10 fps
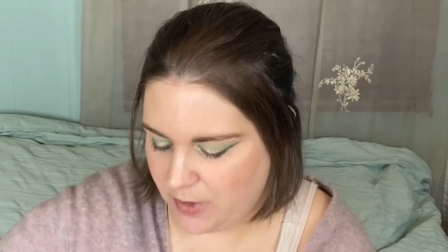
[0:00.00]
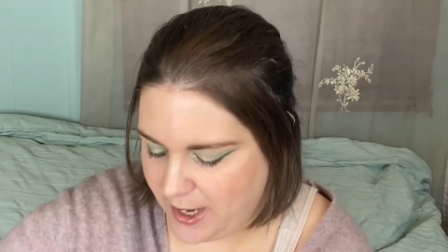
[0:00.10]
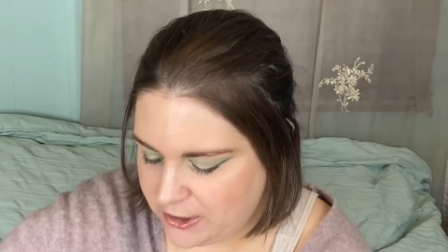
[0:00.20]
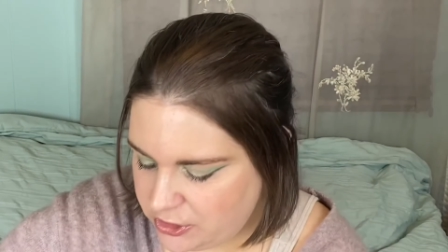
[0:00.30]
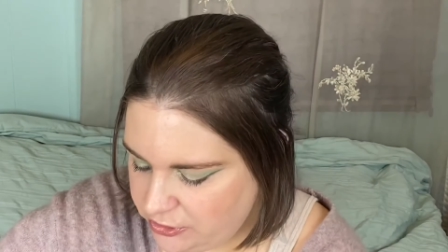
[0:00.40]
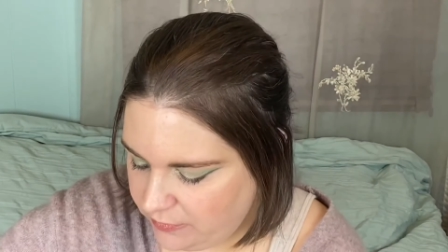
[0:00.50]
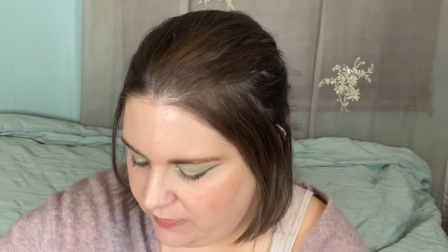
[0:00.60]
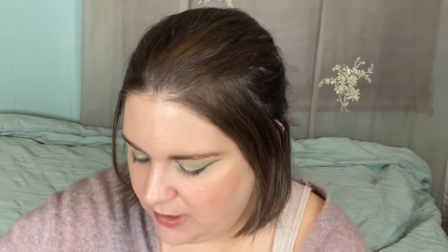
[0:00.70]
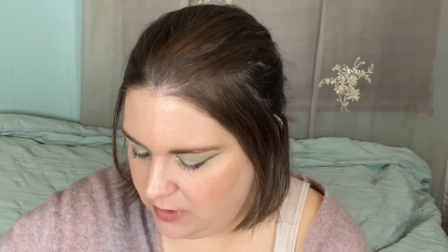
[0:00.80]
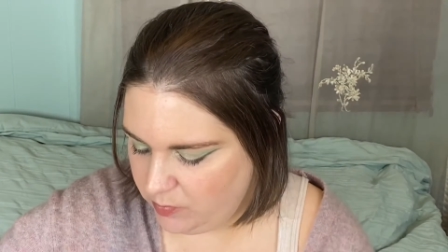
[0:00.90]
extras
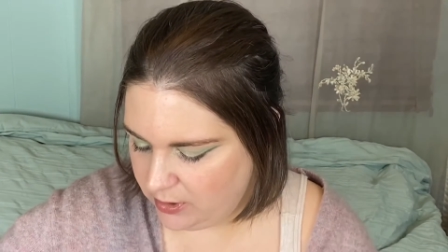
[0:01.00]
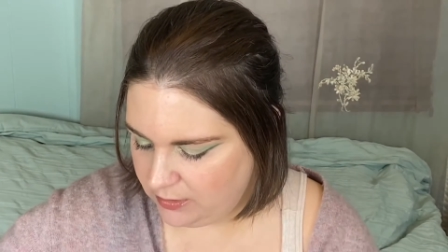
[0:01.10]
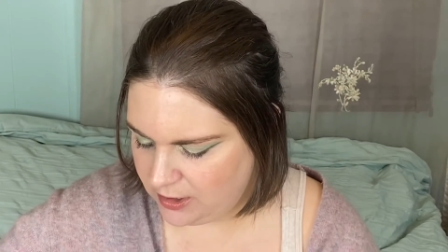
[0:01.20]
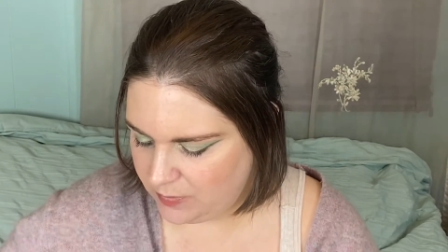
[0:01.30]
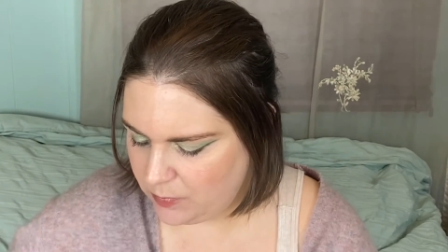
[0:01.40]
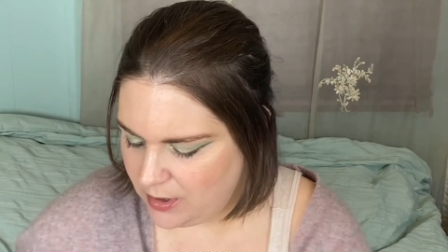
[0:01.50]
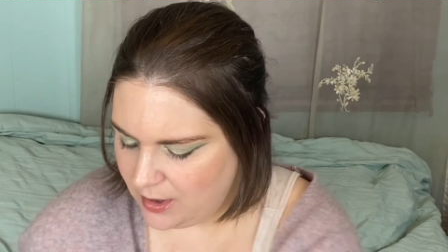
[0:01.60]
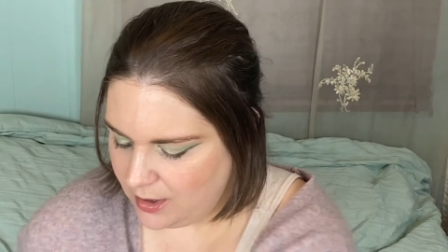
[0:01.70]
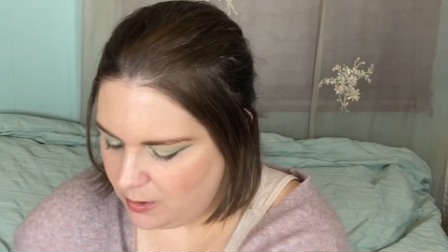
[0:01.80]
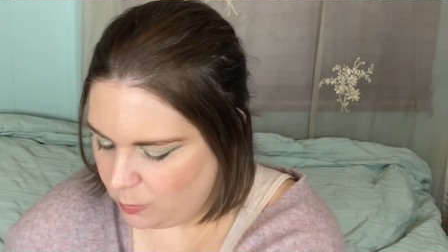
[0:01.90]
that I picked up.
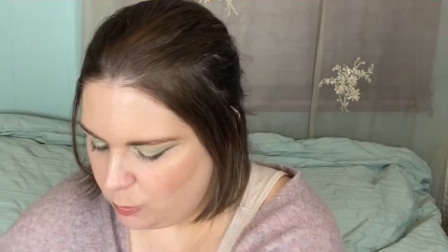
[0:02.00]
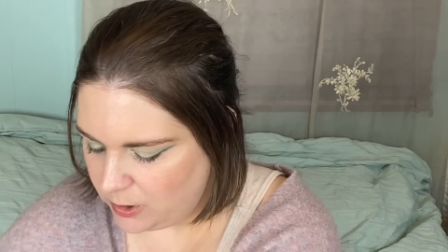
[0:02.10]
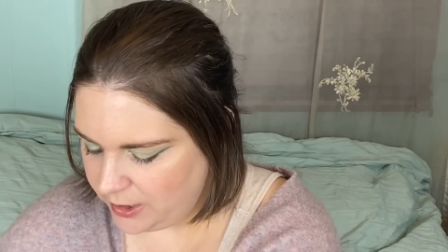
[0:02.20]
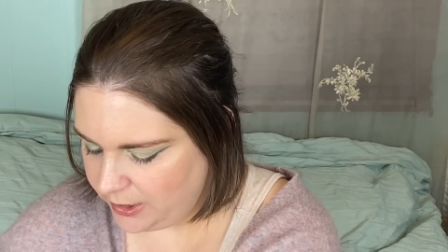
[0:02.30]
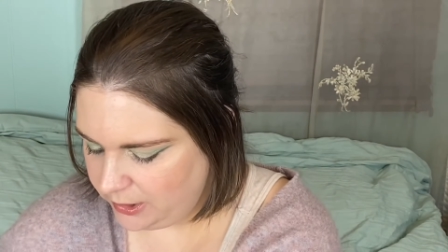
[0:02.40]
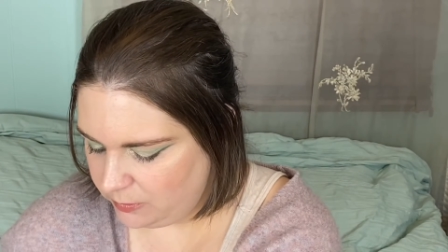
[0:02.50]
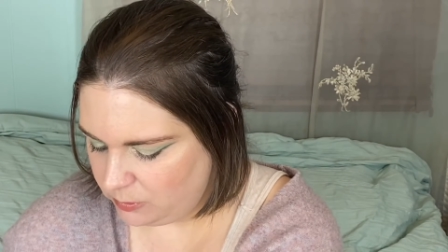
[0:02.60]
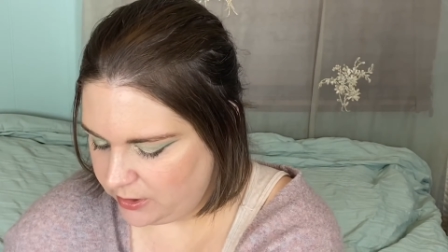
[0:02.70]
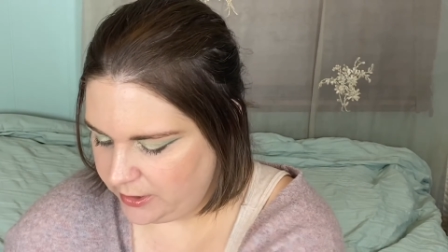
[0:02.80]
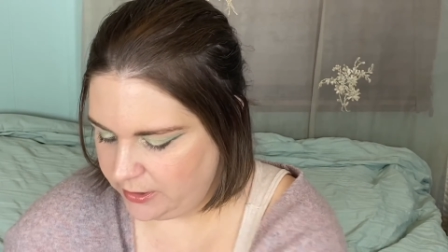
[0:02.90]
One
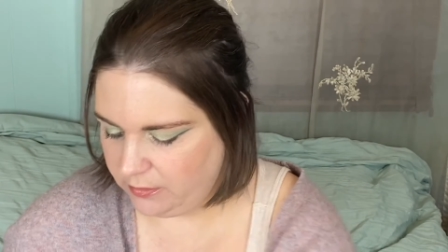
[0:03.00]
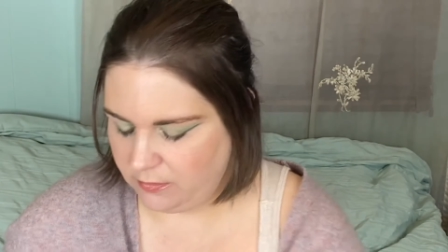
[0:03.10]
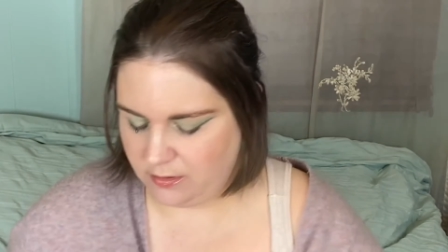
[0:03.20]
was